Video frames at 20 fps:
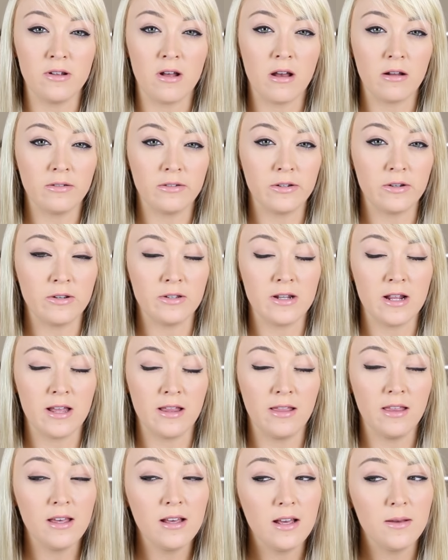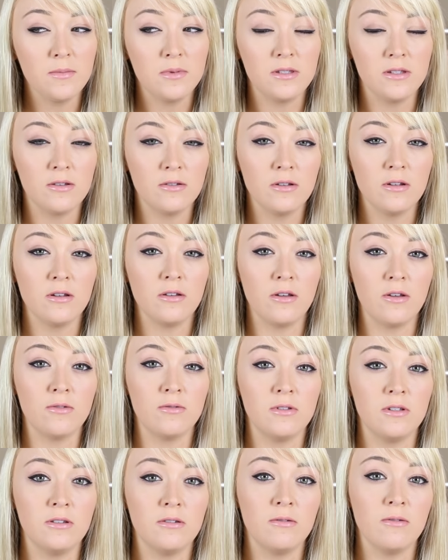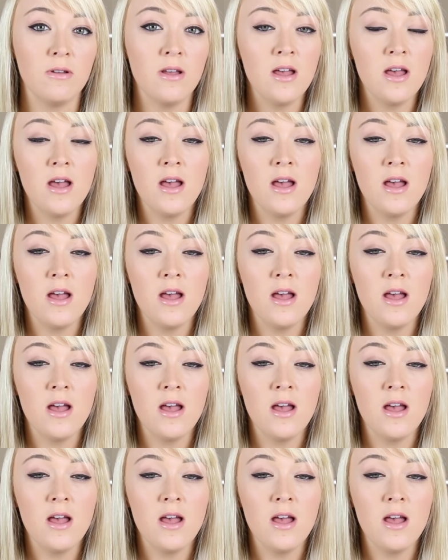doctors, and I think I'm still gonna go to